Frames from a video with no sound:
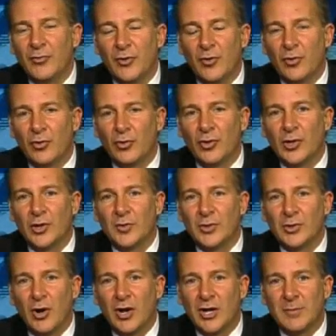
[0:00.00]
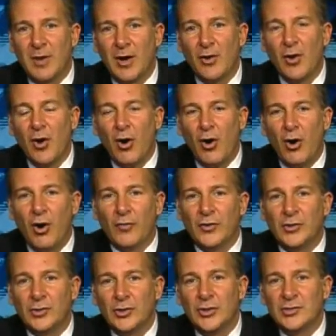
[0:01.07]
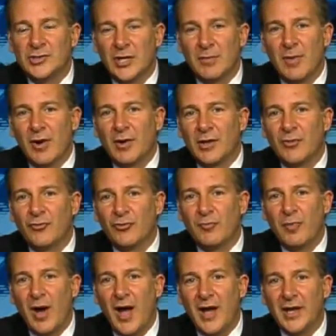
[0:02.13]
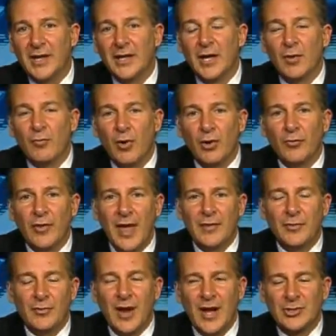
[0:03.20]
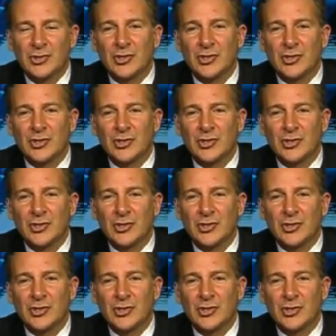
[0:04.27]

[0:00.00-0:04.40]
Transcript: You know, earlier we talked about all the goods that Americans are buying. Well, there actually